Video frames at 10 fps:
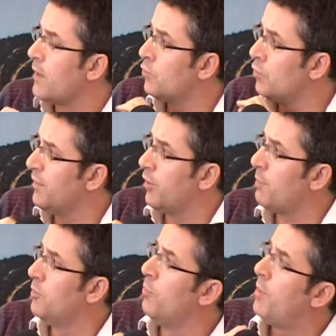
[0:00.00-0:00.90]
to
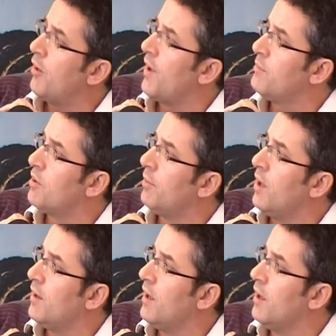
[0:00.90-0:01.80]
develop new paradigms of
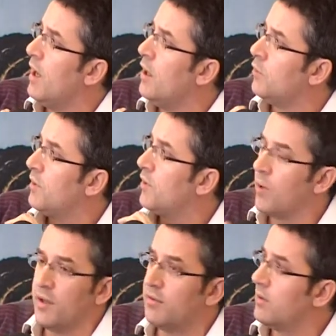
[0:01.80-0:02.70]
learning, to
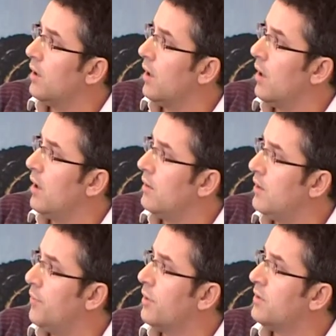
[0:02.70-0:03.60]
integrate
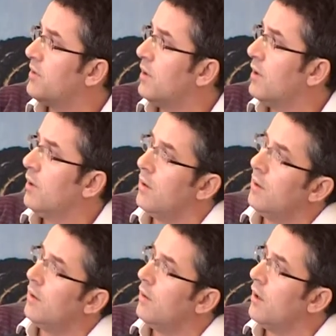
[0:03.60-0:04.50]
different
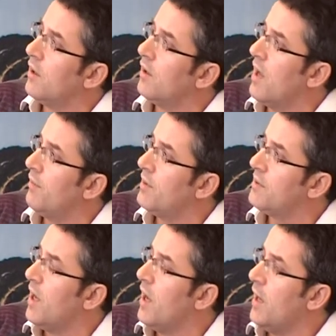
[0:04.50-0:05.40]
learning
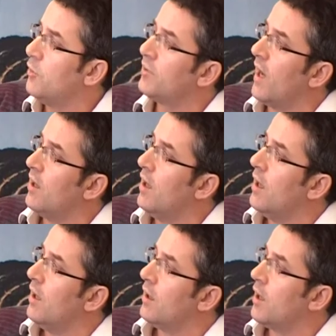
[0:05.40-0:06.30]
levels, and to tie
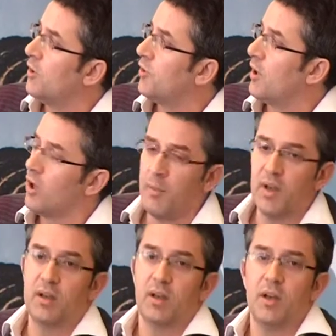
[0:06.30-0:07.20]
culture,
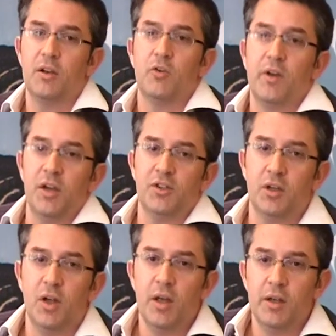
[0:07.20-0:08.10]
economic, and education.